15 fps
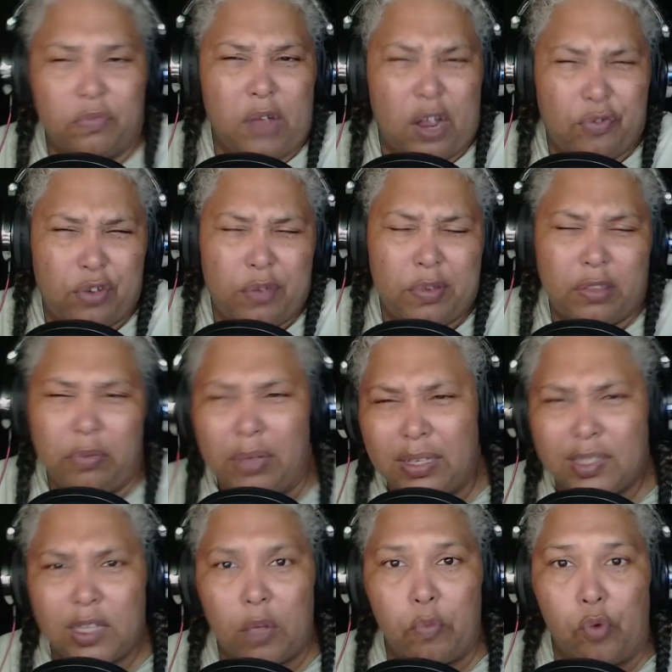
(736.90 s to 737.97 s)
agree with me
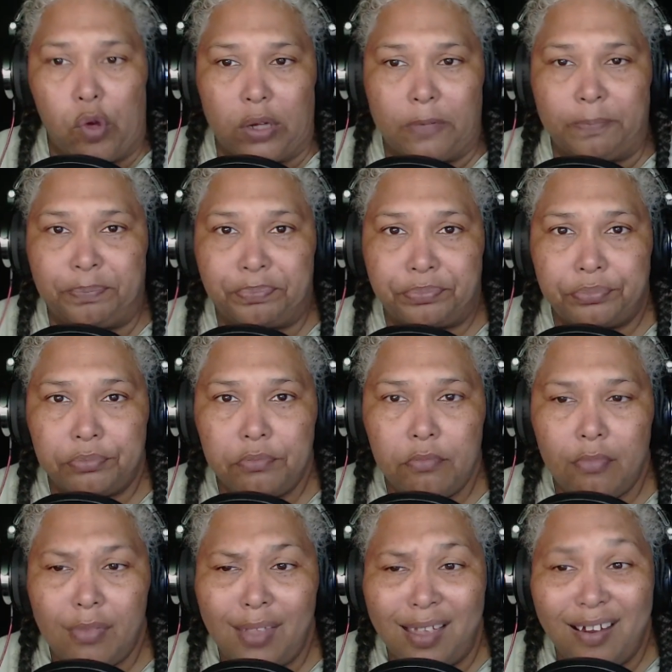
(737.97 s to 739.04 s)
somewhat.
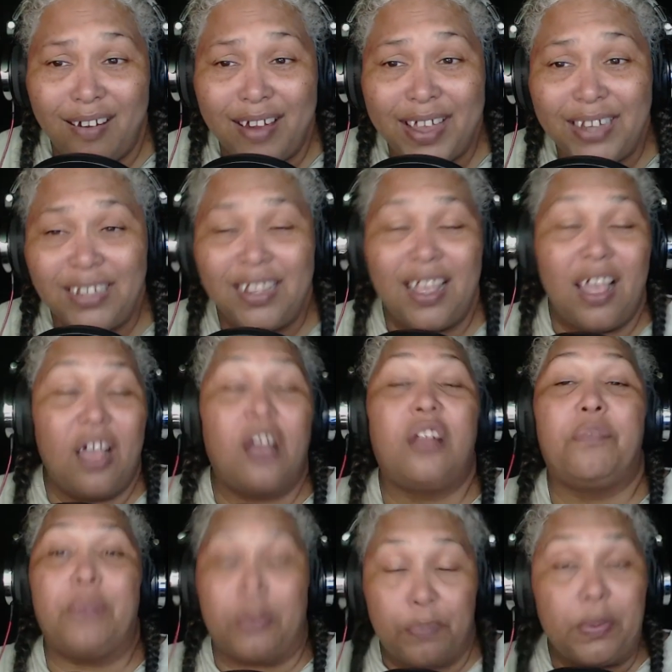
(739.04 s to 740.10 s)
All right?
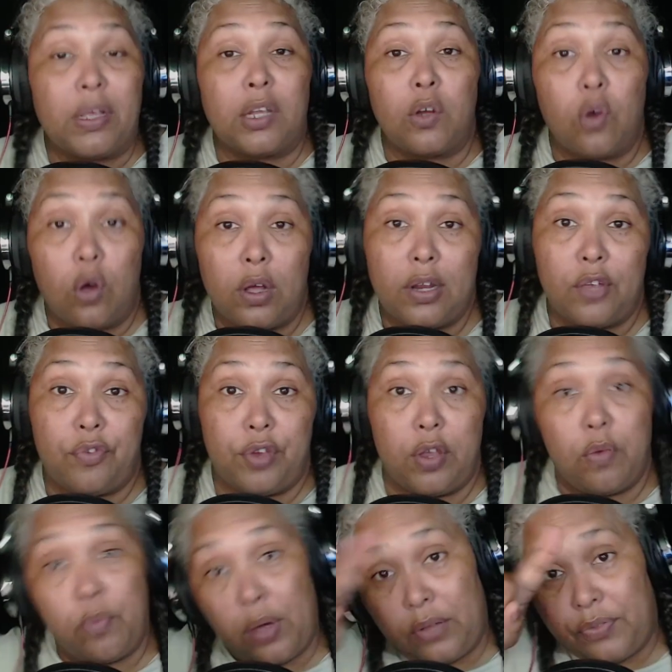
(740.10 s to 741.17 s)
But we can all
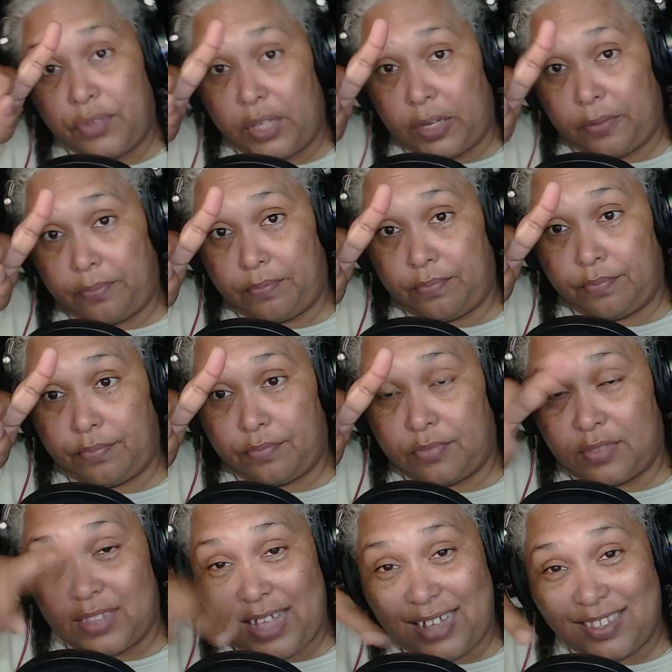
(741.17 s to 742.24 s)
agree one thing.
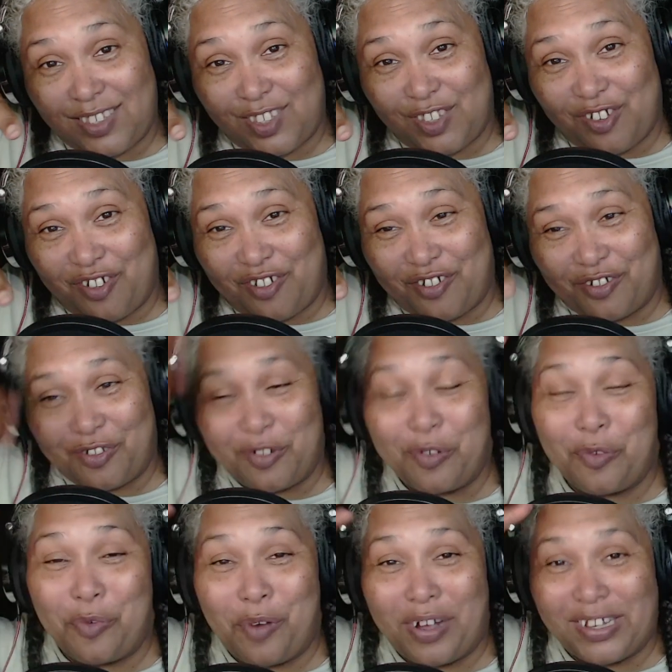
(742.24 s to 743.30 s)
That song
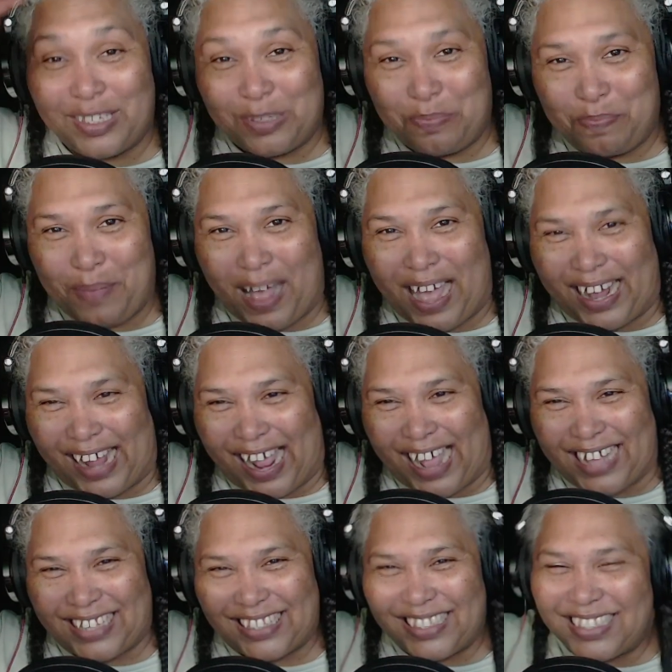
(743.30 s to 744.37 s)
was
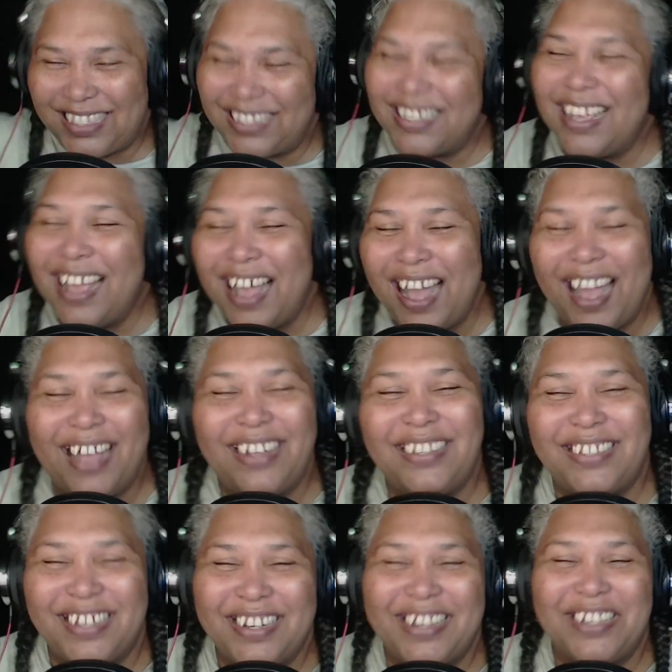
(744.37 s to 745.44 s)
badass. I
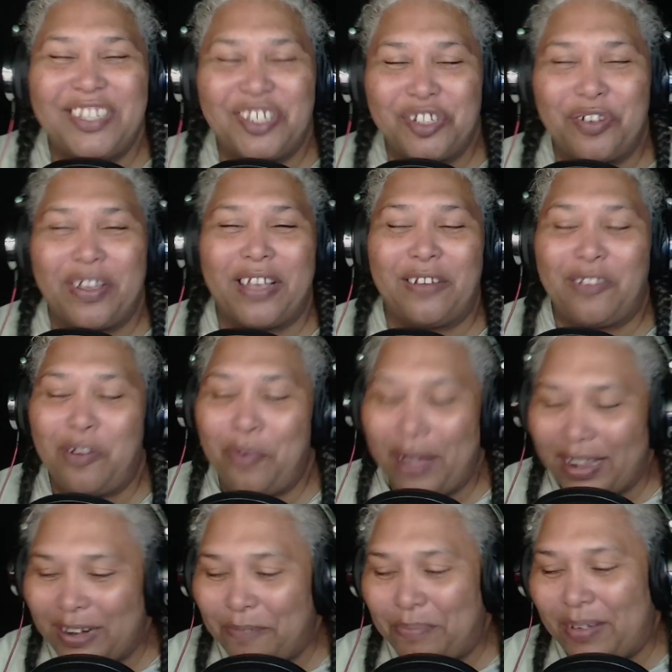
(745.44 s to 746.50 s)
did enjoy it
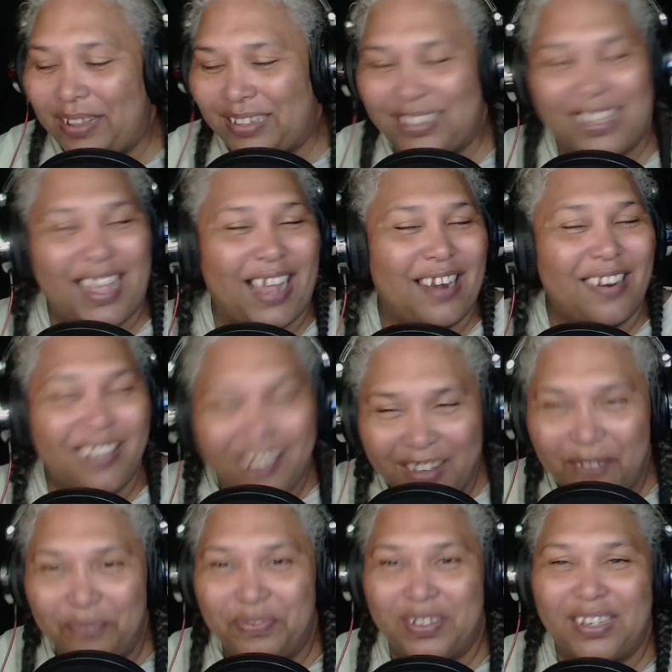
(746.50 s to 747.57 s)
quite a bit. I
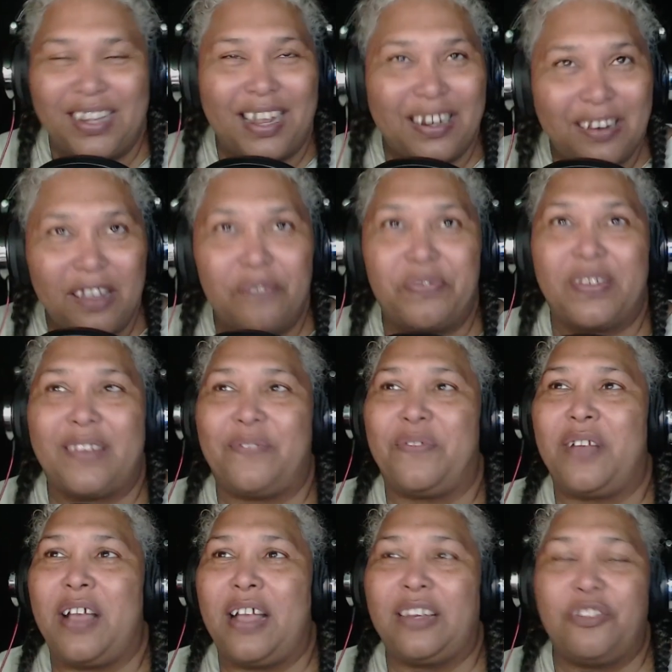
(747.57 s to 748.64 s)
loved it. I loved it.
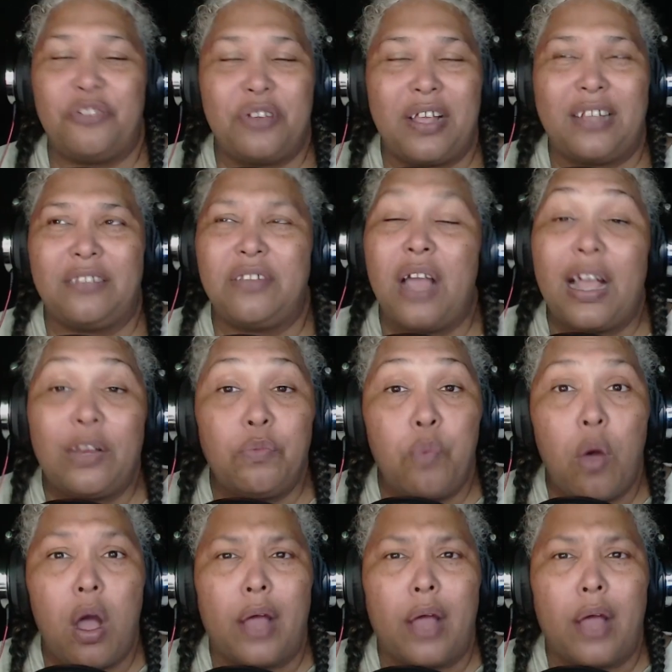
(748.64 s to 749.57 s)
And